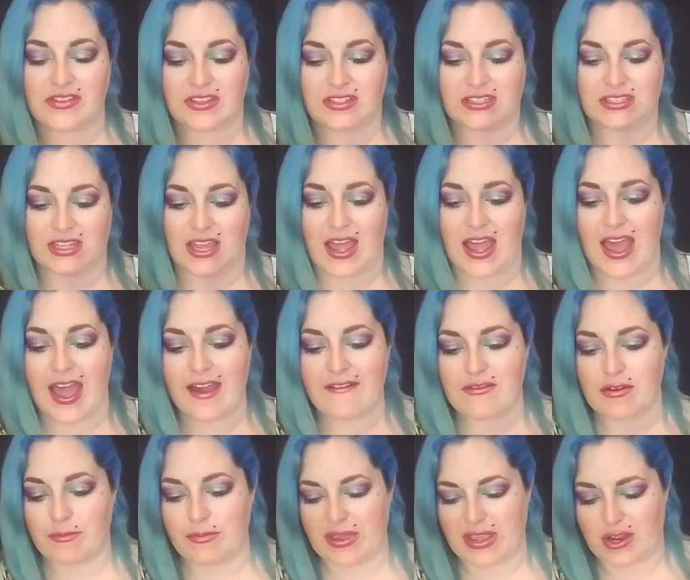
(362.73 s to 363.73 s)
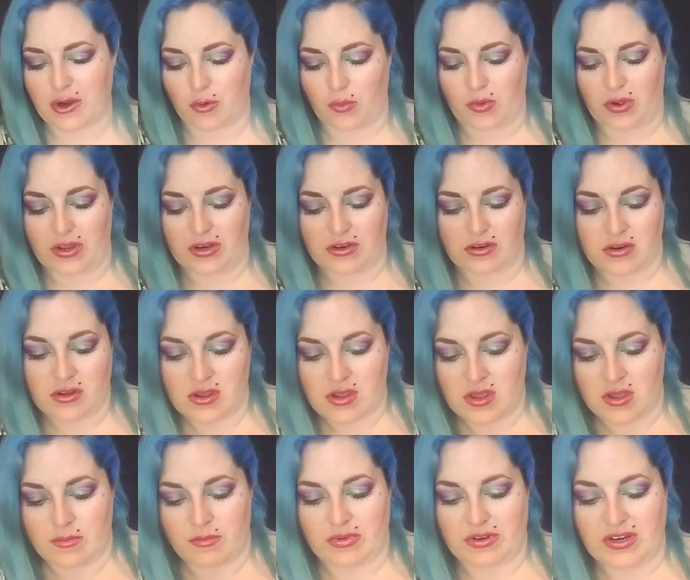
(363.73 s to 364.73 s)
this size. I have a bigger one,
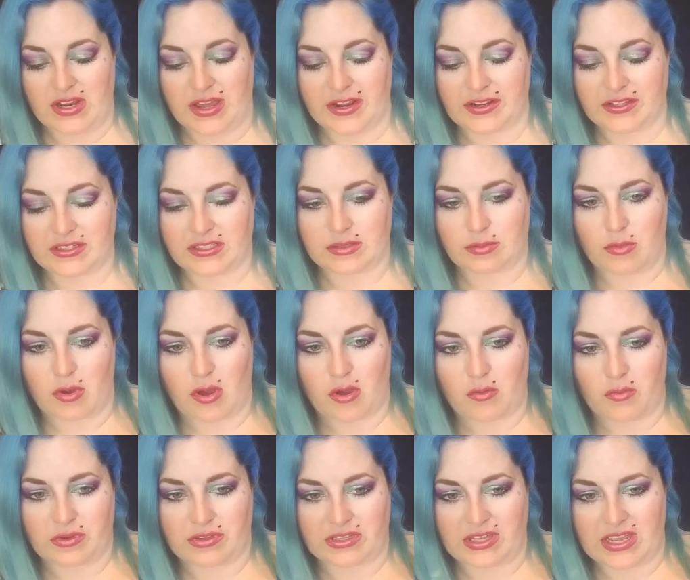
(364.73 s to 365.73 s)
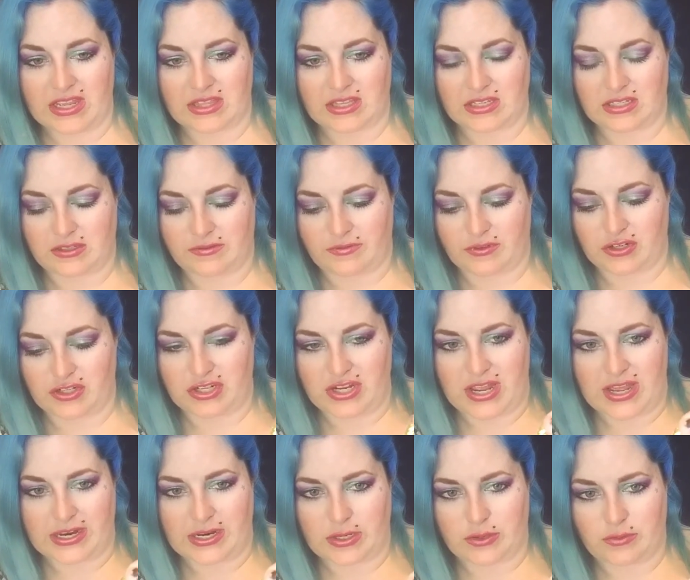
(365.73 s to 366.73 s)
but not a small one like this for
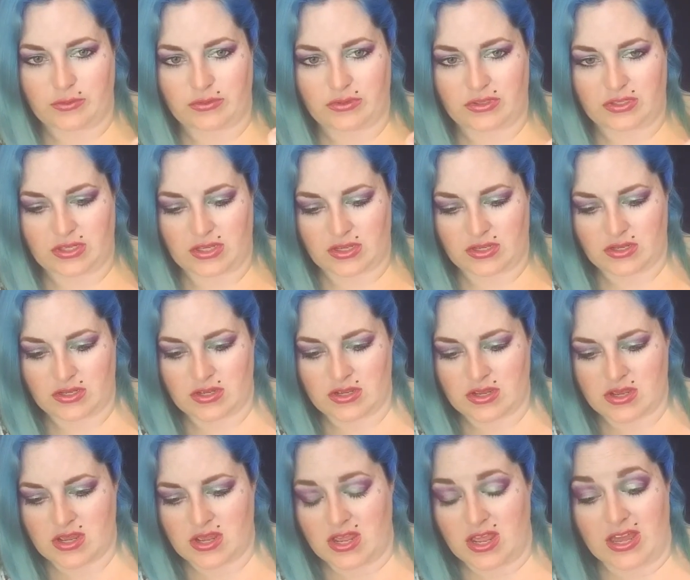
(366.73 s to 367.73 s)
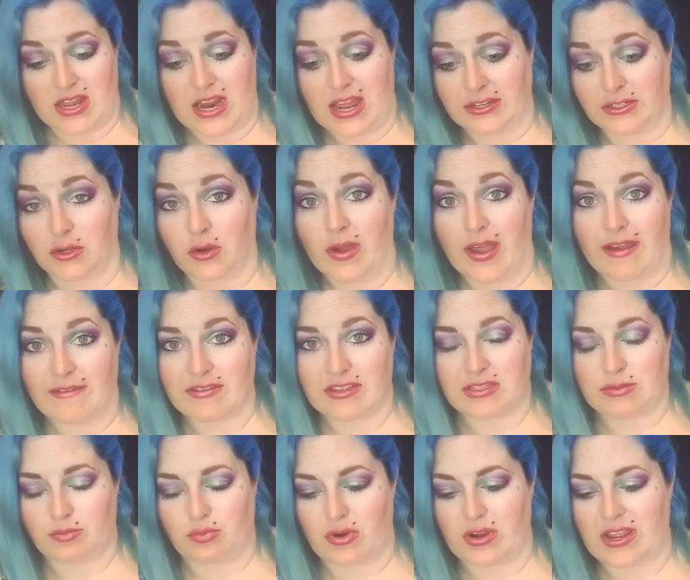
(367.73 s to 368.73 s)
shadows. And I don't have this
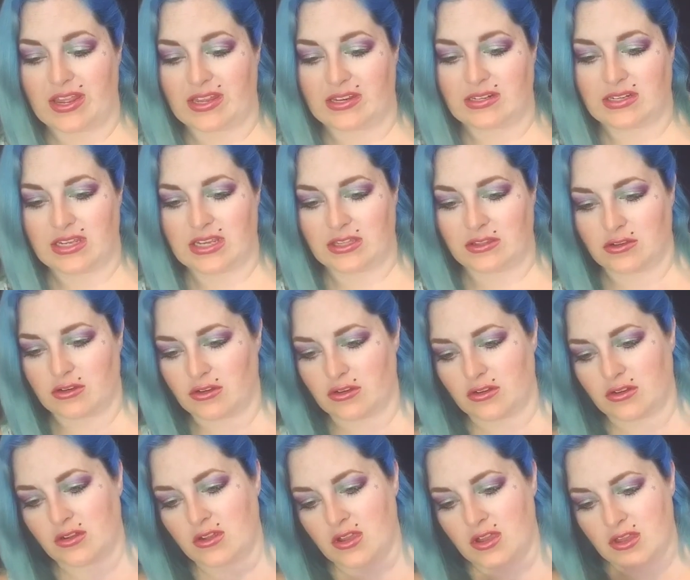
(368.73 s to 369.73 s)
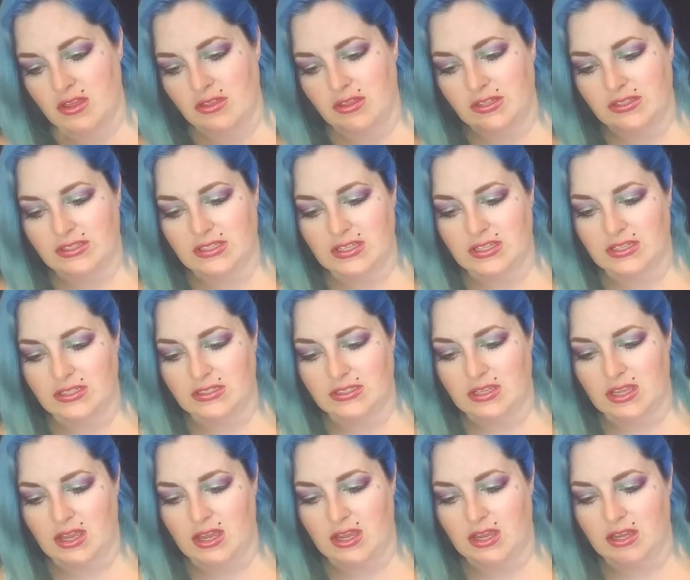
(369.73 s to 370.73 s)
brand either. This is
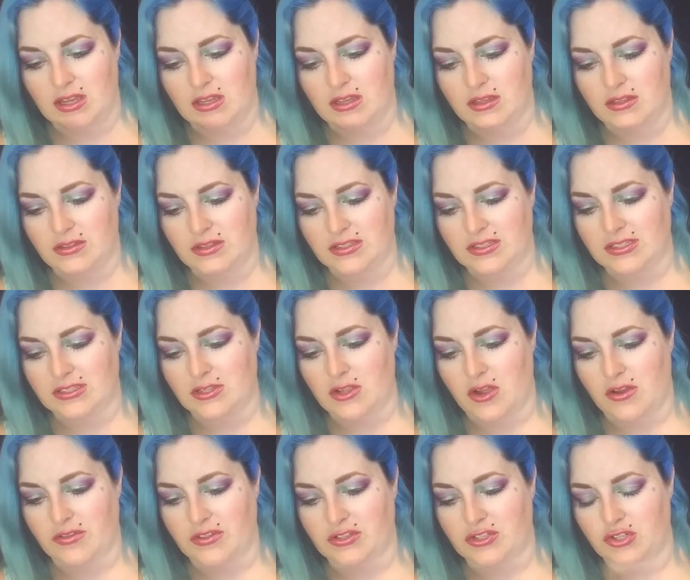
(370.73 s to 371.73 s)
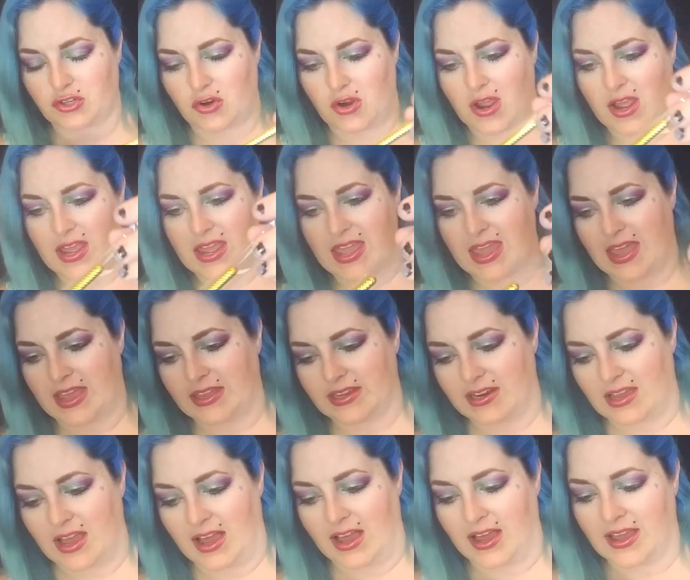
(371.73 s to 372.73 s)
called the Triad
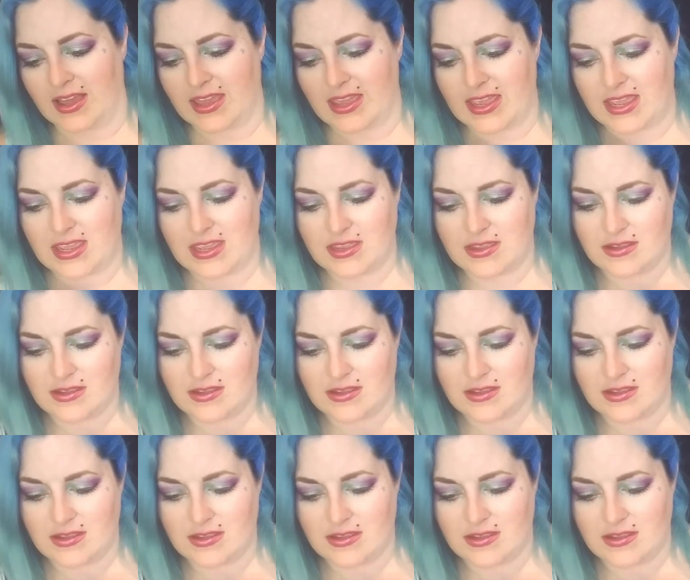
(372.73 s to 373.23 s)
Eye.